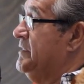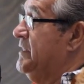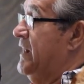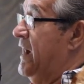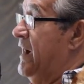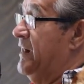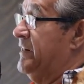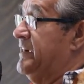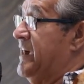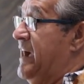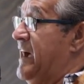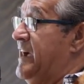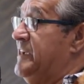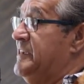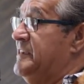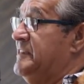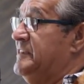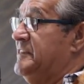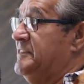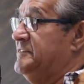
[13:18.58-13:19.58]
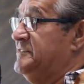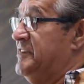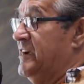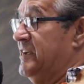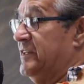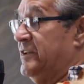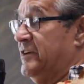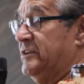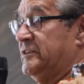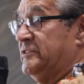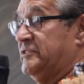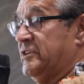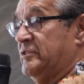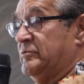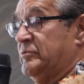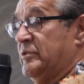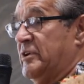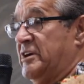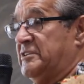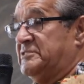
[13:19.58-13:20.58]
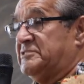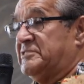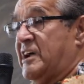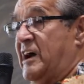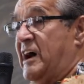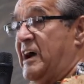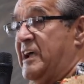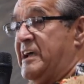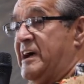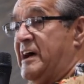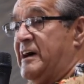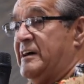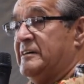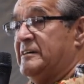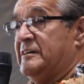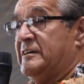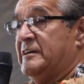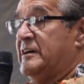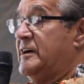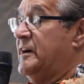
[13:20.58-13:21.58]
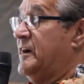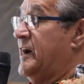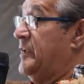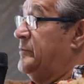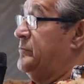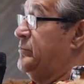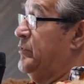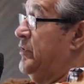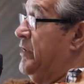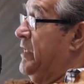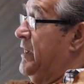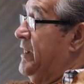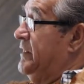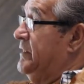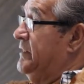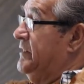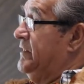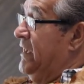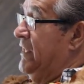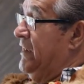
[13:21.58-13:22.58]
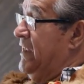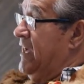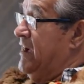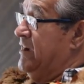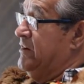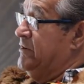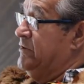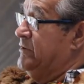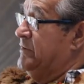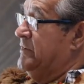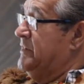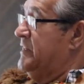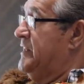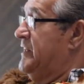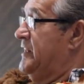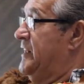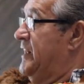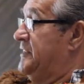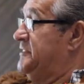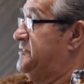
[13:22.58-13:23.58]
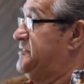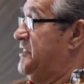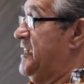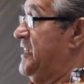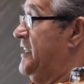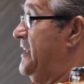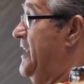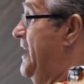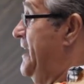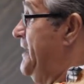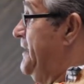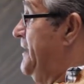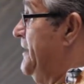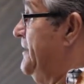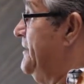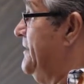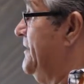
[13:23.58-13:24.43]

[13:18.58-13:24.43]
Okay? So you learn 2 words, Kaya and Buddha. Hello and see you later.